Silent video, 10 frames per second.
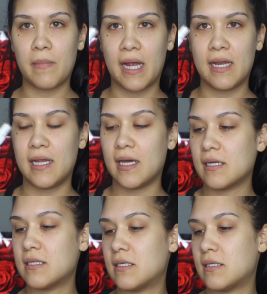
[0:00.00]
my
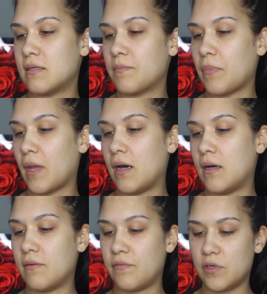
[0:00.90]
NYX
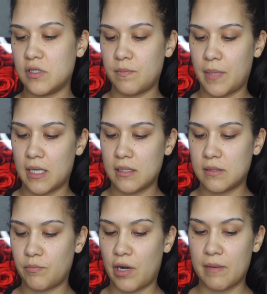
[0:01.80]
First
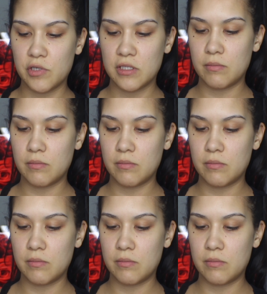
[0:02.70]
Base Primer